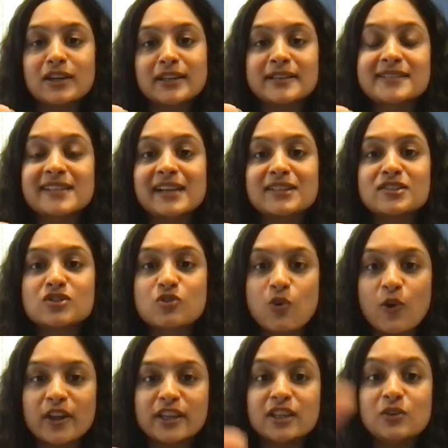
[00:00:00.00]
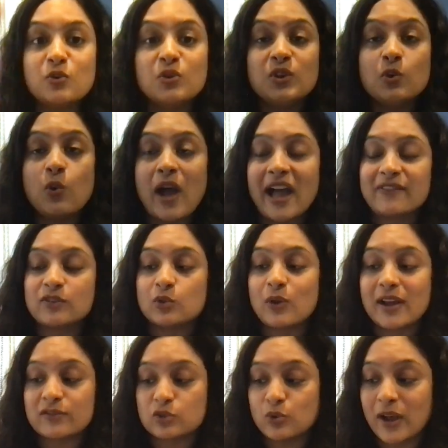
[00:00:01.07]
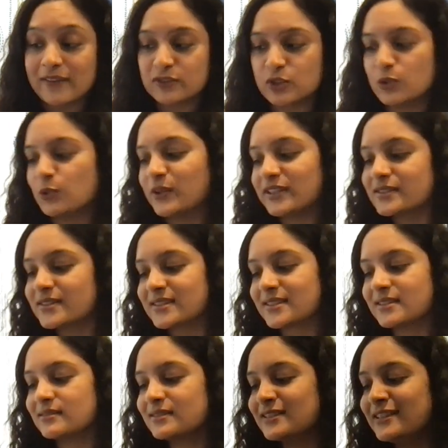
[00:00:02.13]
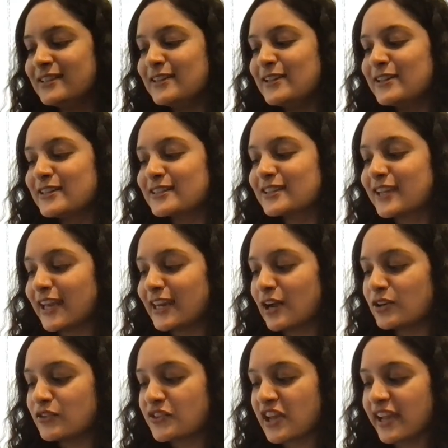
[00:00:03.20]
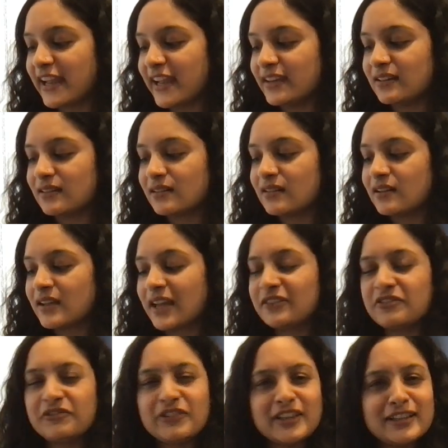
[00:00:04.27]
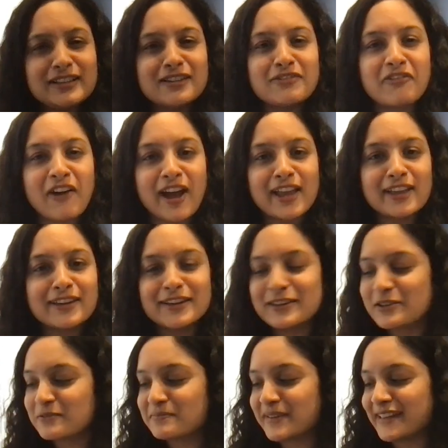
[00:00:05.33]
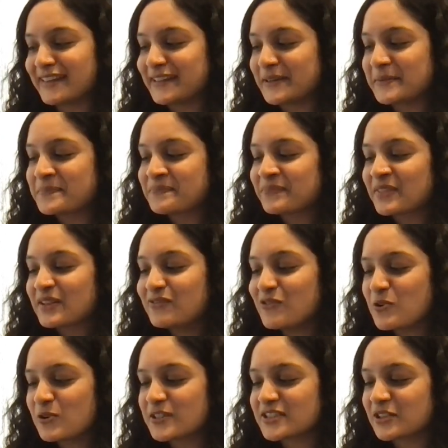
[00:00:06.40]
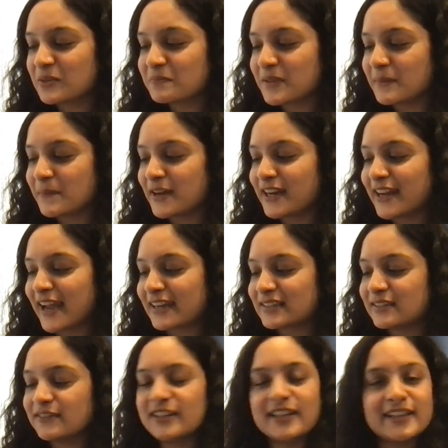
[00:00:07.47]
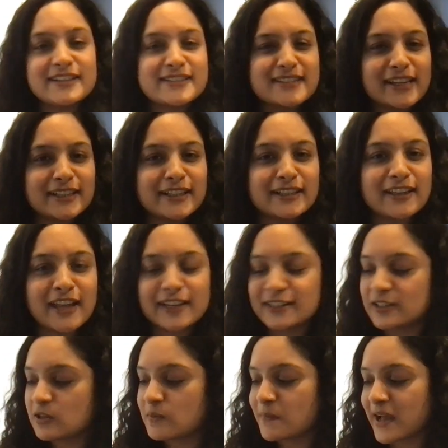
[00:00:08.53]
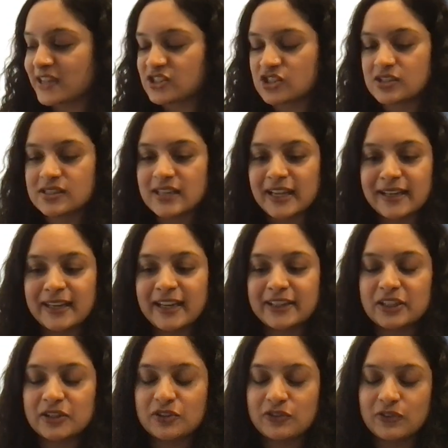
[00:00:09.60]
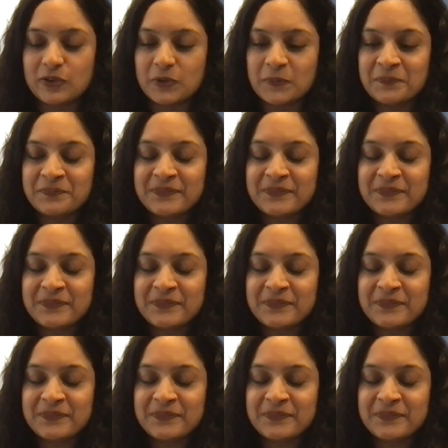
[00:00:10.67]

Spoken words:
it is that is drawing you, you have to do it this year. So get out of your head and feel the fire in your belly. Focus on people and activities that ignite your passion and let it flow.